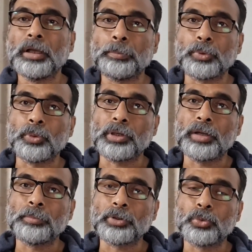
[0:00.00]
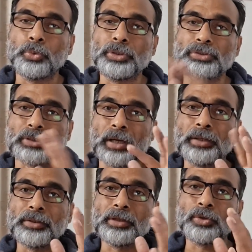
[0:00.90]
programmer who is
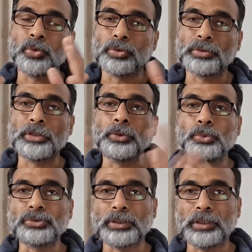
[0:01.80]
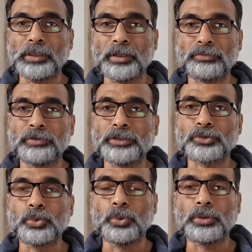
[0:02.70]
writing all the user interface
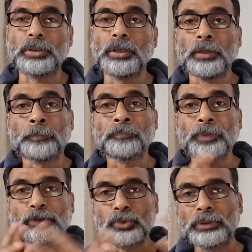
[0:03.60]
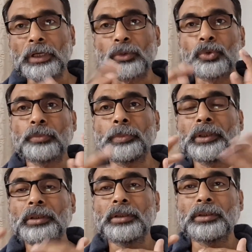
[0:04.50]
code. So there could
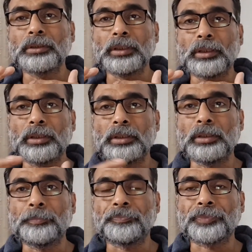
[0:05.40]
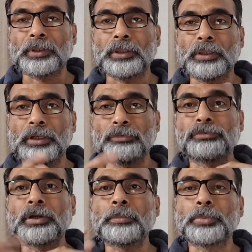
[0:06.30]
be the
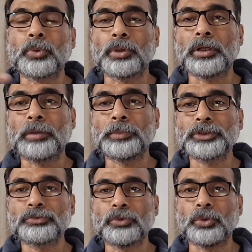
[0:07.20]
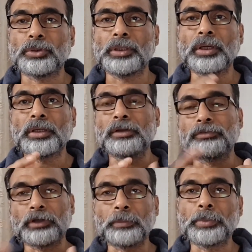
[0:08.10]
different programmers for the
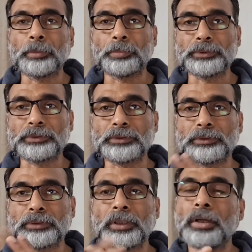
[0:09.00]
different purposes.